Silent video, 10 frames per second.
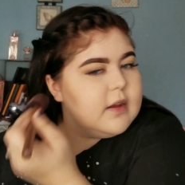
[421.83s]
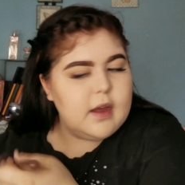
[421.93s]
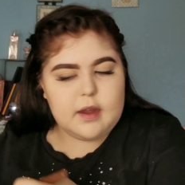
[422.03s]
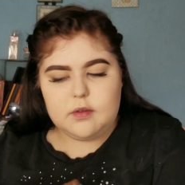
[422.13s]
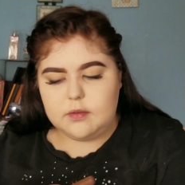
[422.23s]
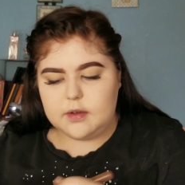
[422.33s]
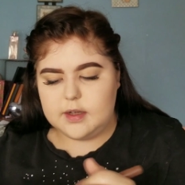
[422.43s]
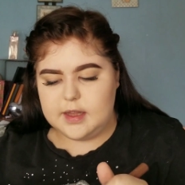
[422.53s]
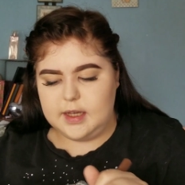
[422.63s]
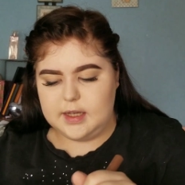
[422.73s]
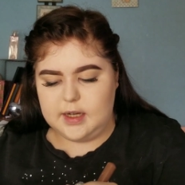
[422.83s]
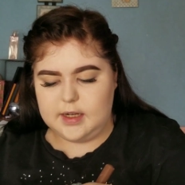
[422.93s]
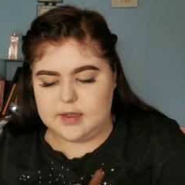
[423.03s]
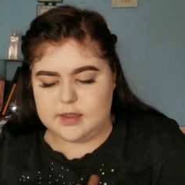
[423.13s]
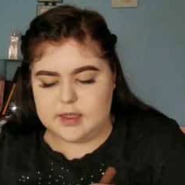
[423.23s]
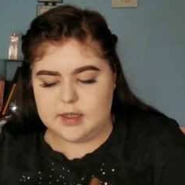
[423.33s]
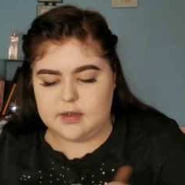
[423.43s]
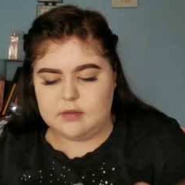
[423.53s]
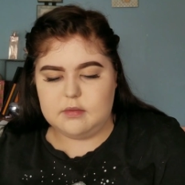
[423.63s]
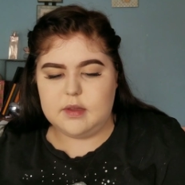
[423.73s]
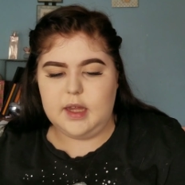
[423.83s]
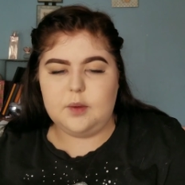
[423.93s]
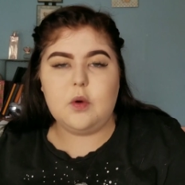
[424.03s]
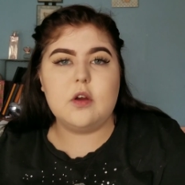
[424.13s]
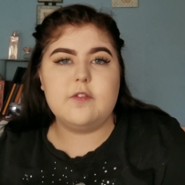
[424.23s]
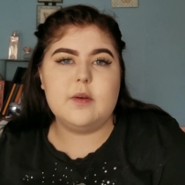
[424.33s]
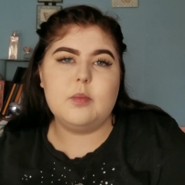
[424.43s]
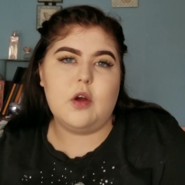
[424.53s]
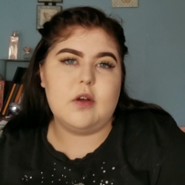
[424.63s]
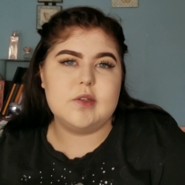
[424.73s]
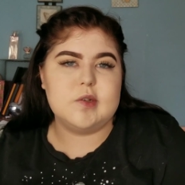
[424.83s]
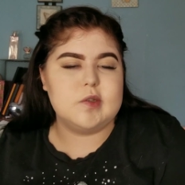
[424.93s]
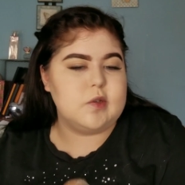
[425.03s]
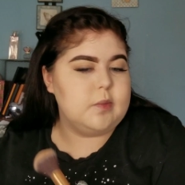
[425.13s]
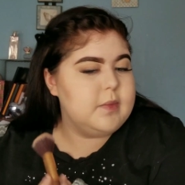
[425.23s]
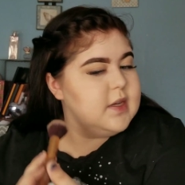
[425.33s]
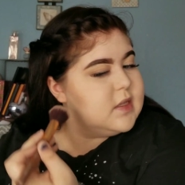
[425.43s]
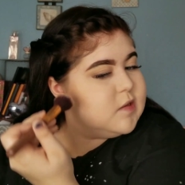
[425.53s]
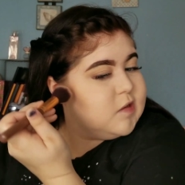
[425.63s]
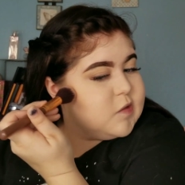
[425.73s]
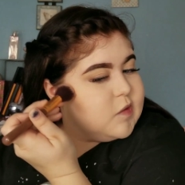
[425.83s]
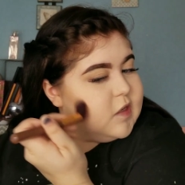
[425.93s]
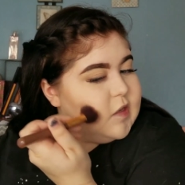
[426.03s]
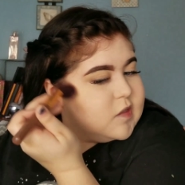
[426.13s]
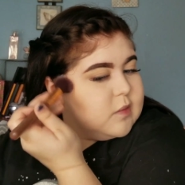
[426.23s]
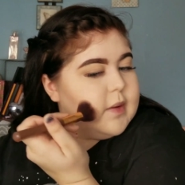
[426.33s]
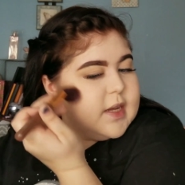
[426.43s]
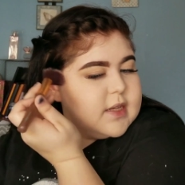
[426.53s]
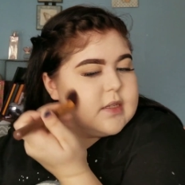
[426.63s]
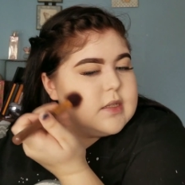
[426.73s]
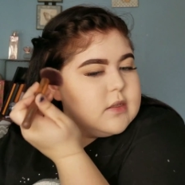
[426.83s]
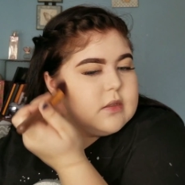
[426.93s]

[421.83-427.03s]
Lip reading: I don't really think it is. They work for bronzers on me, so that's what I use them as.